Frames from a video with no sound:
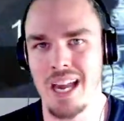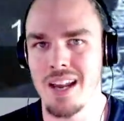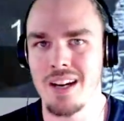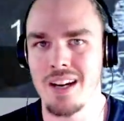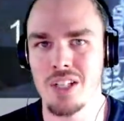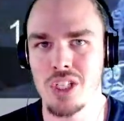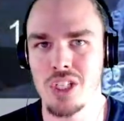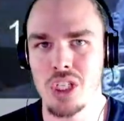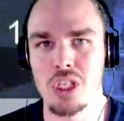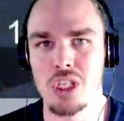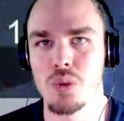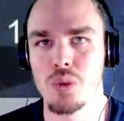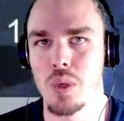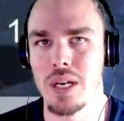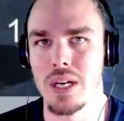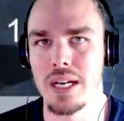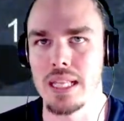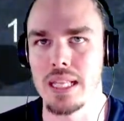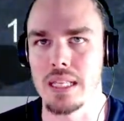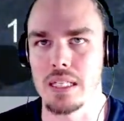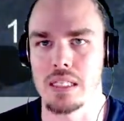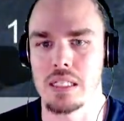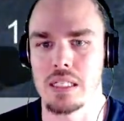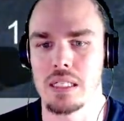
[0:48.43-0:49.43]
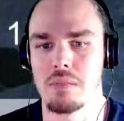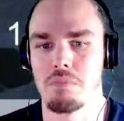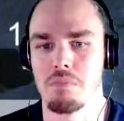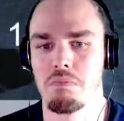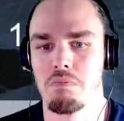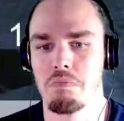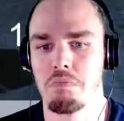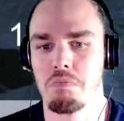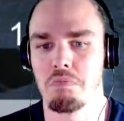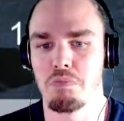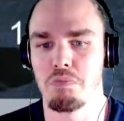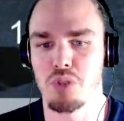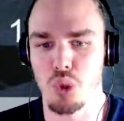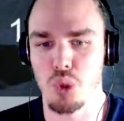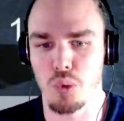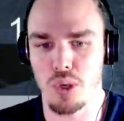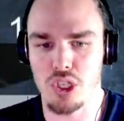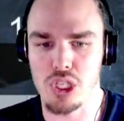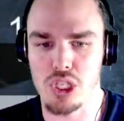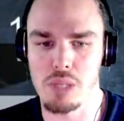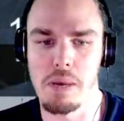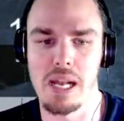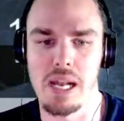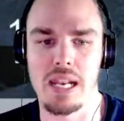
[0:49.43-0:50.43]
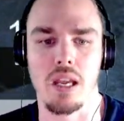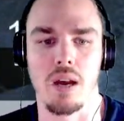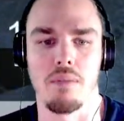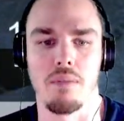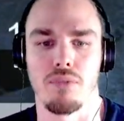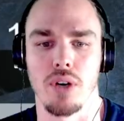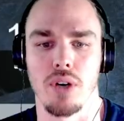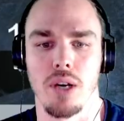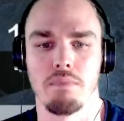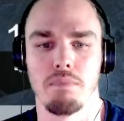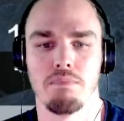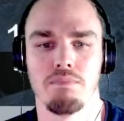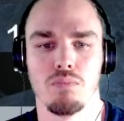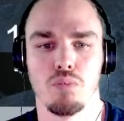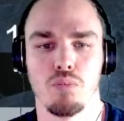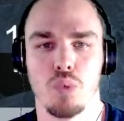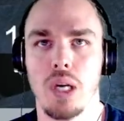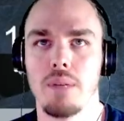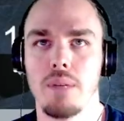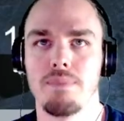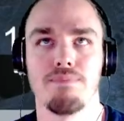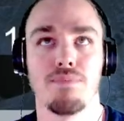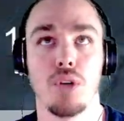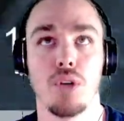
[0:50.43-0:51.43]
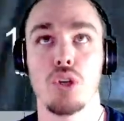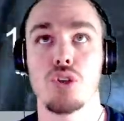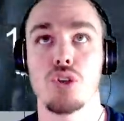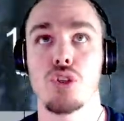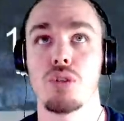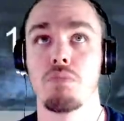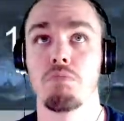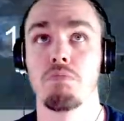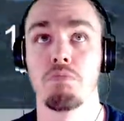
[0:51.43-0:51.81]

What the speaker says: of just is what it is. So where does the money come from? Well, first,